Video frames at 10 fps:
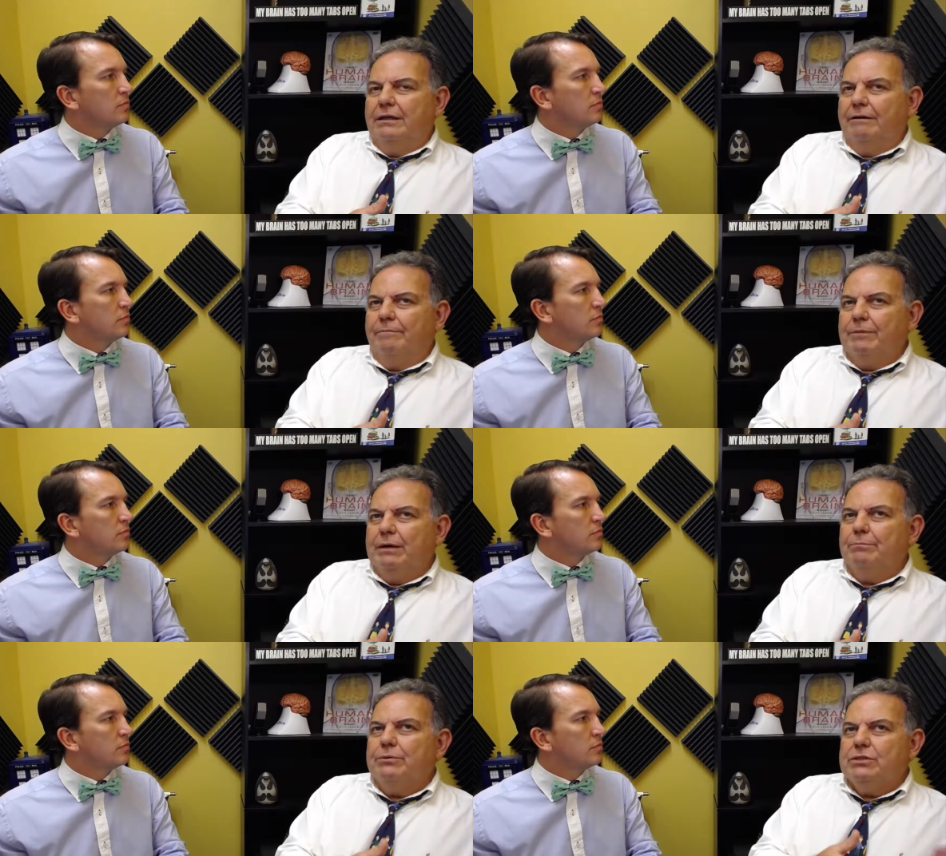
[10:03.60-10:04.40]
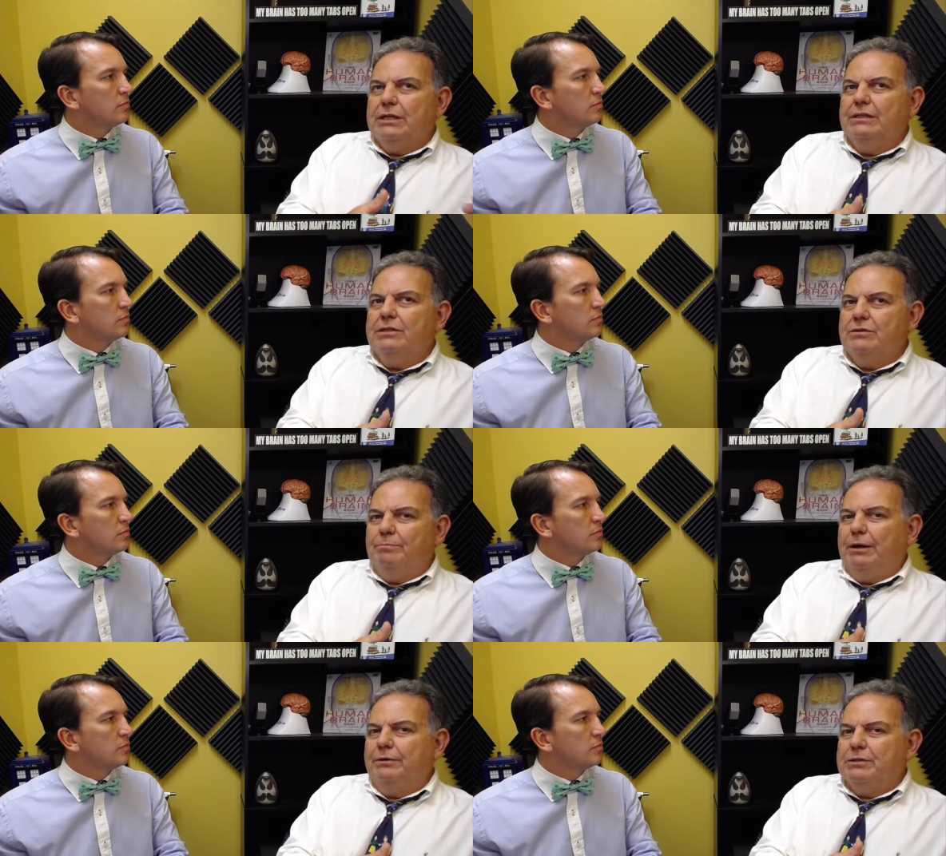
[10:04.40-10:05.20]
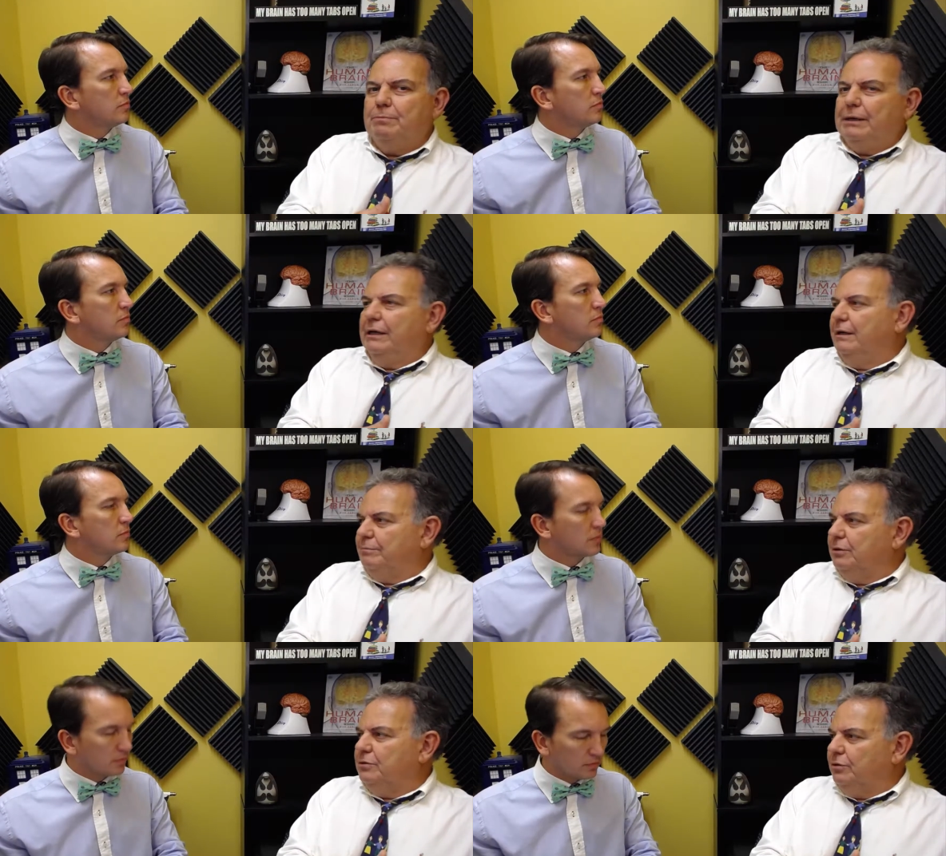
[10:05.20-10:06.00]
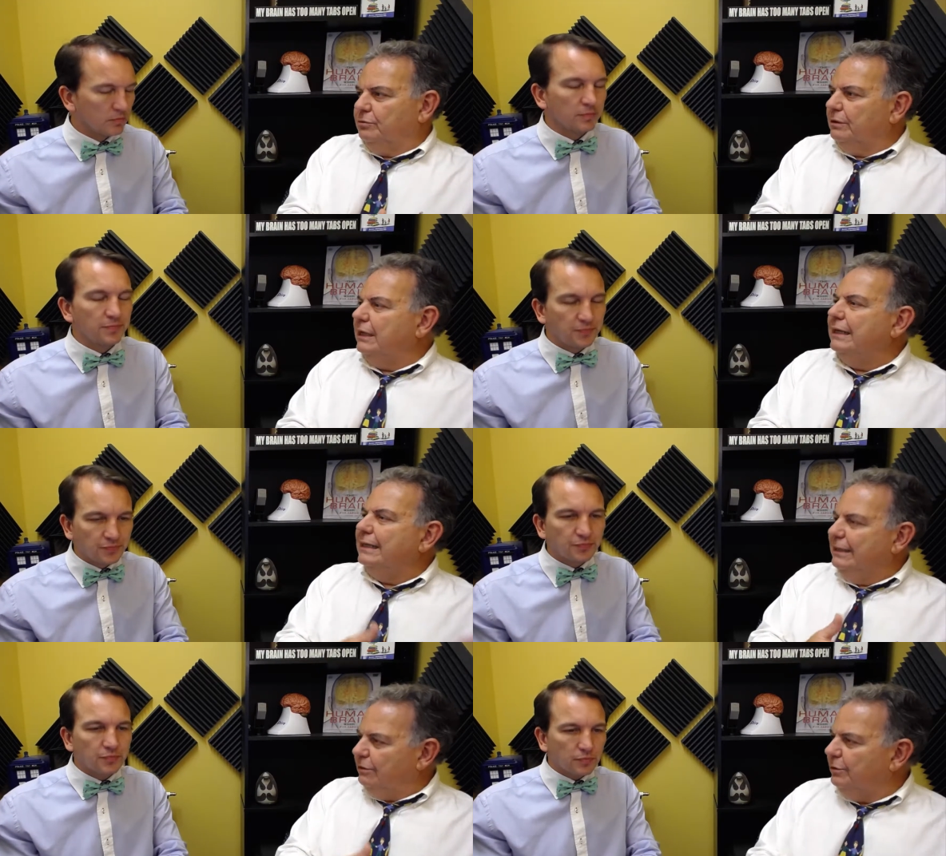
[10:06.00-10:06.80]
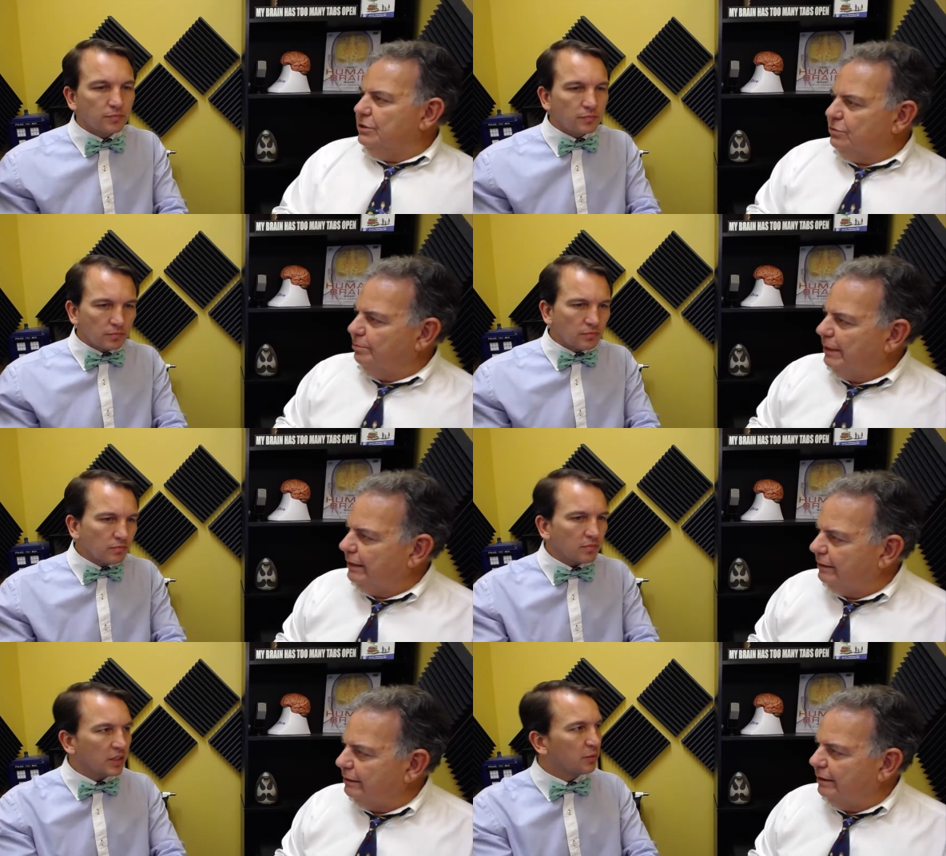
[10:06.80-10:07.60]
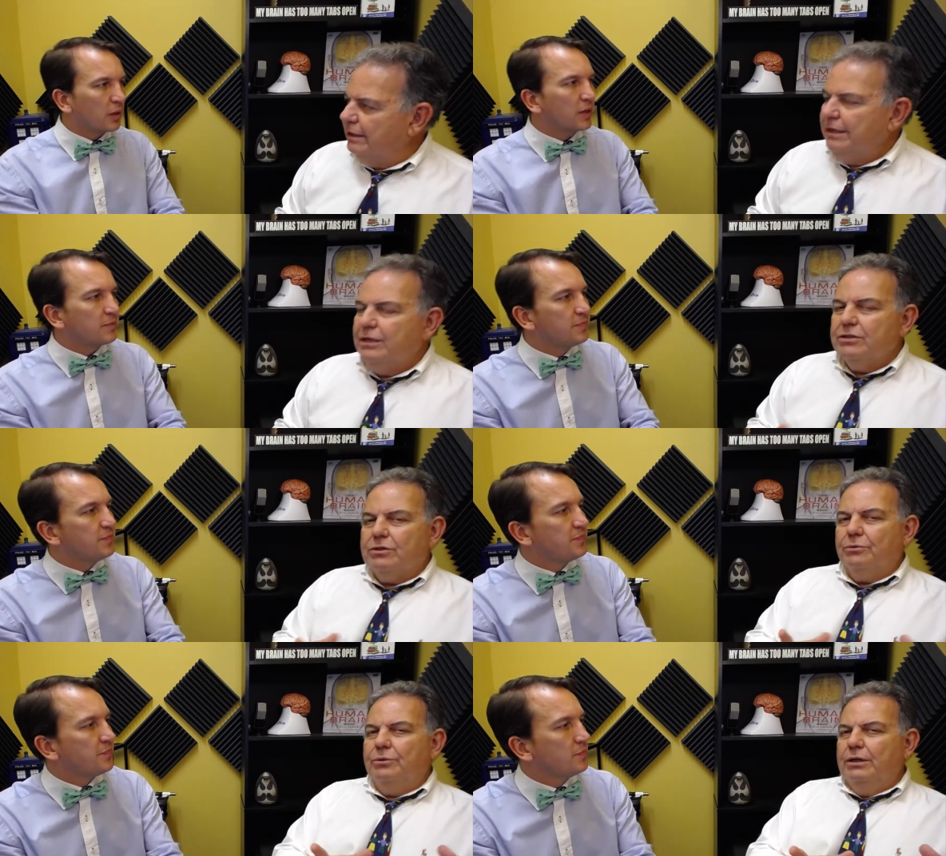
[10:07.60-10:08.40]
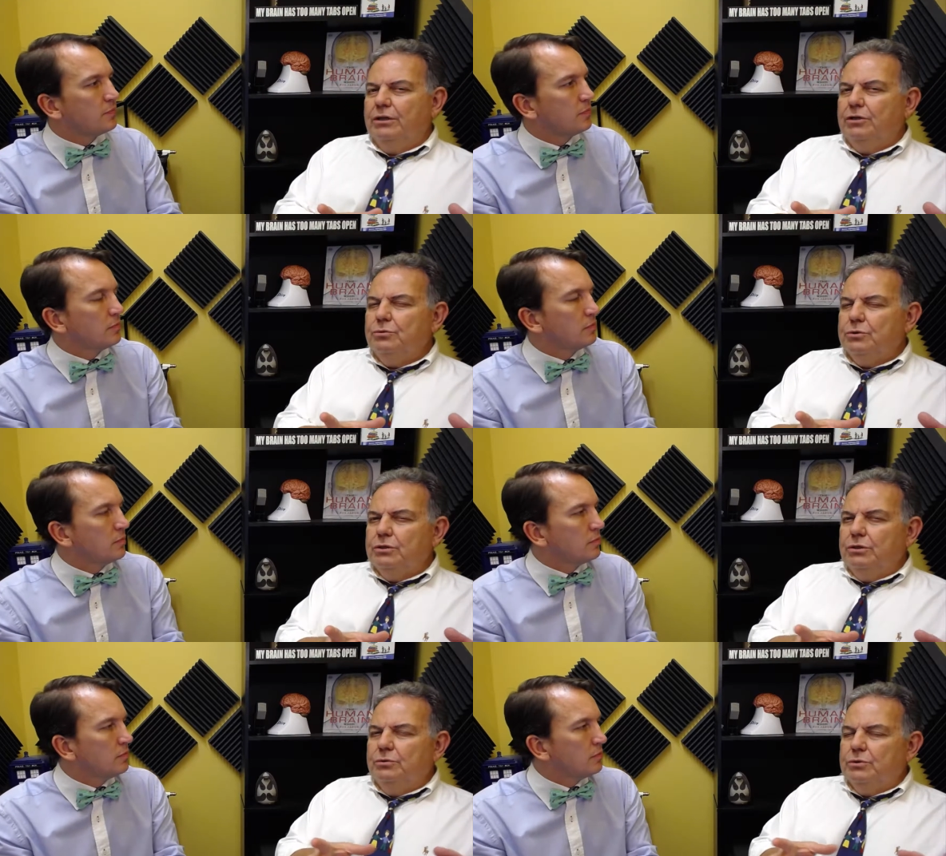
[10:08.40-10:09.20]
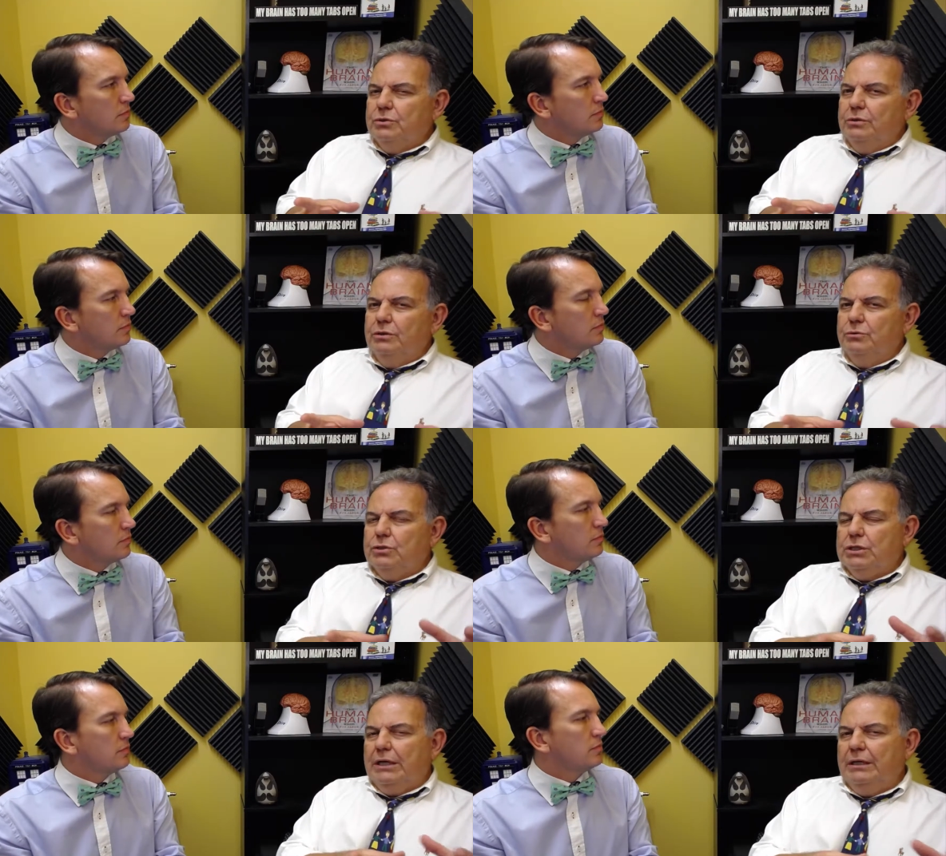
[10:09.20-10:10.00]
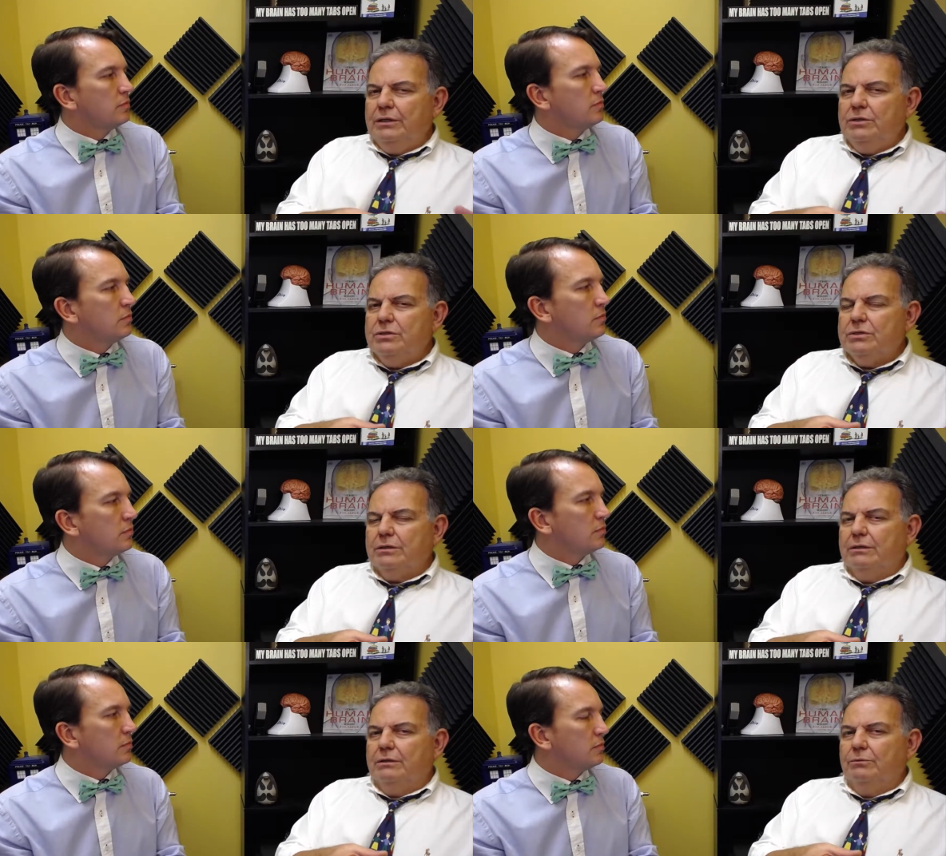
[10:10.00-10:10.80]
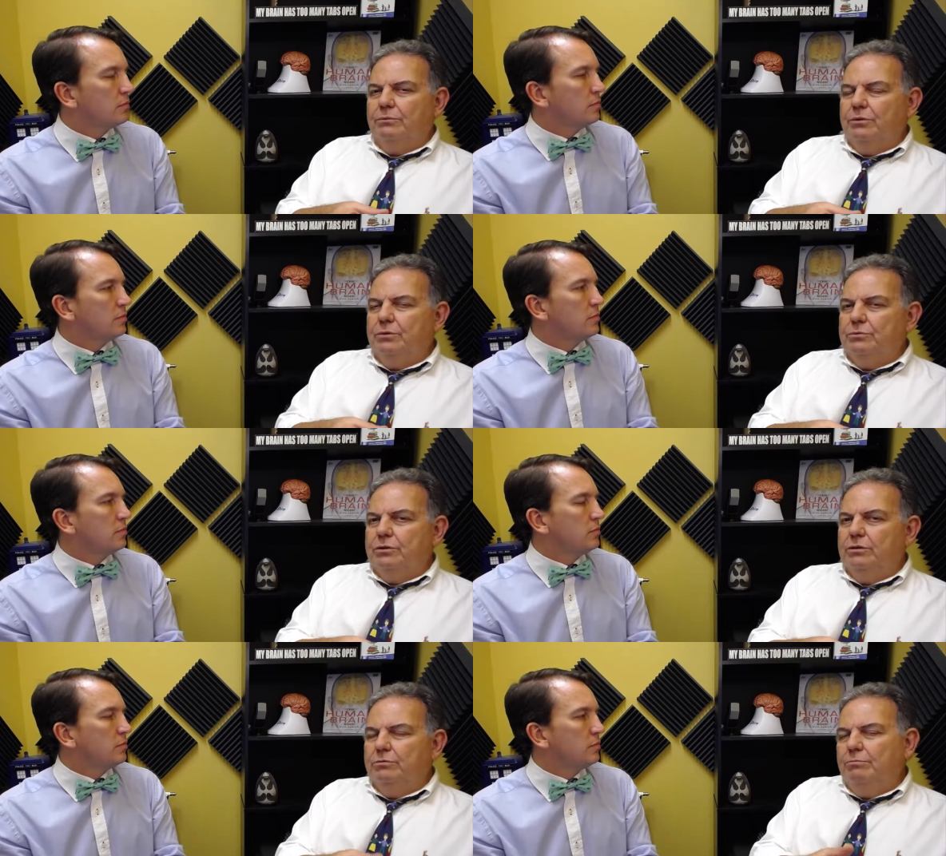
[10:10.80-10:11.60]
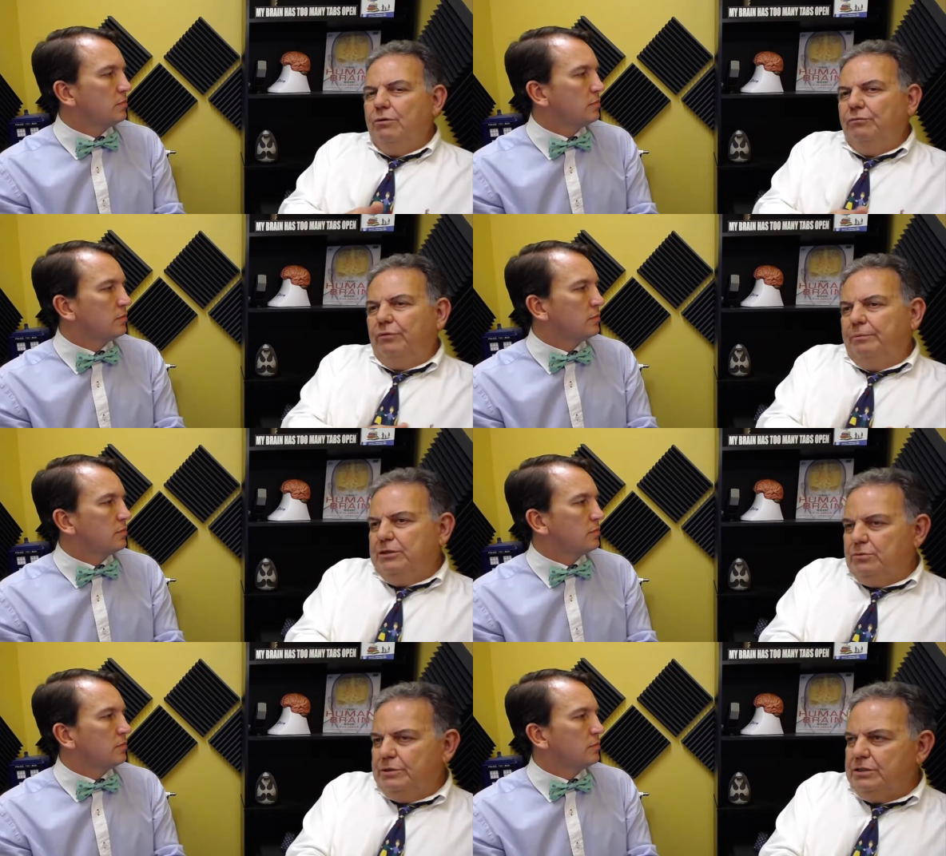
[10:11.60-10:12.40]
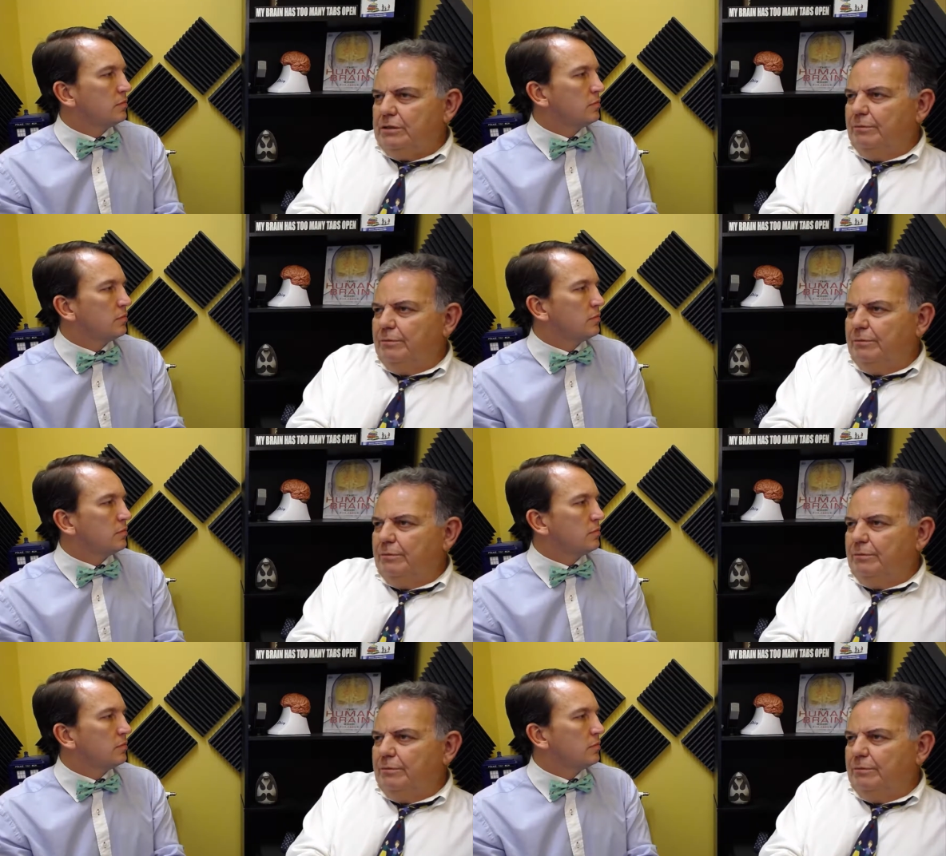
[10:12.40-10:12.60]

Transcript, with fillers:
Speaker 1: uh, percentage of parents picking up their children mm -hmm. late increased dramatically. Right. So you you you change you you move from intrinsic